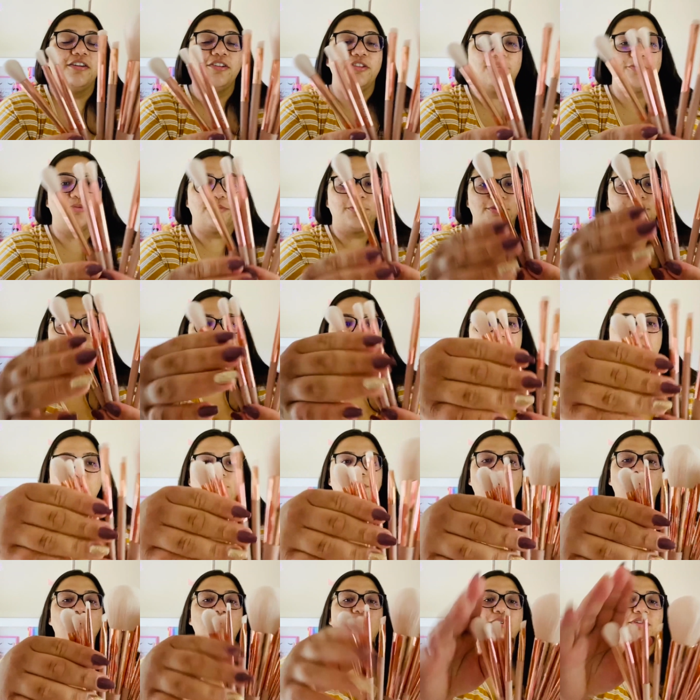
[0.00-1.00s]
rose
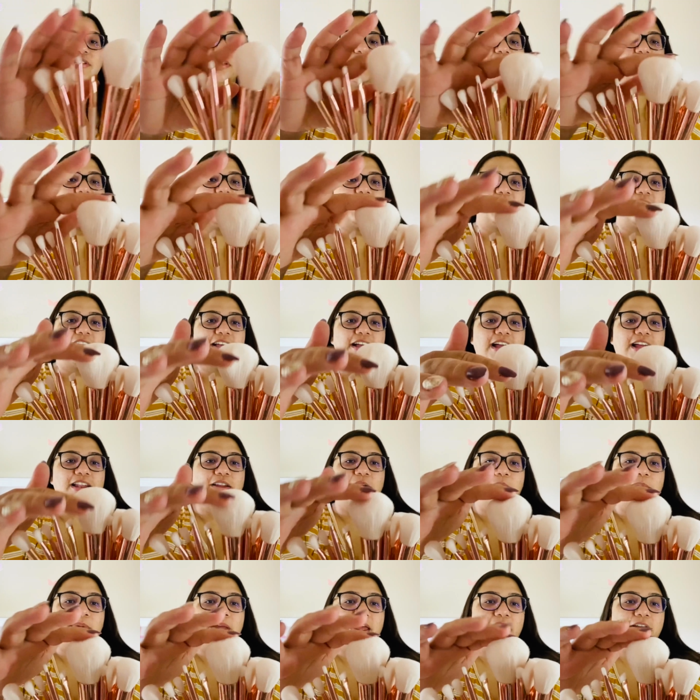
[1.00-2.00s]
gold and like the kind
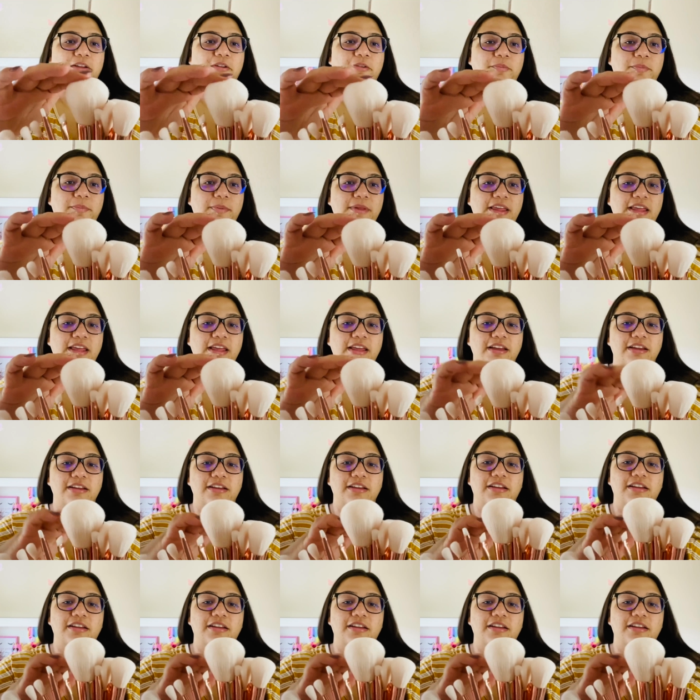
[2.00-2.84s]
of pale pink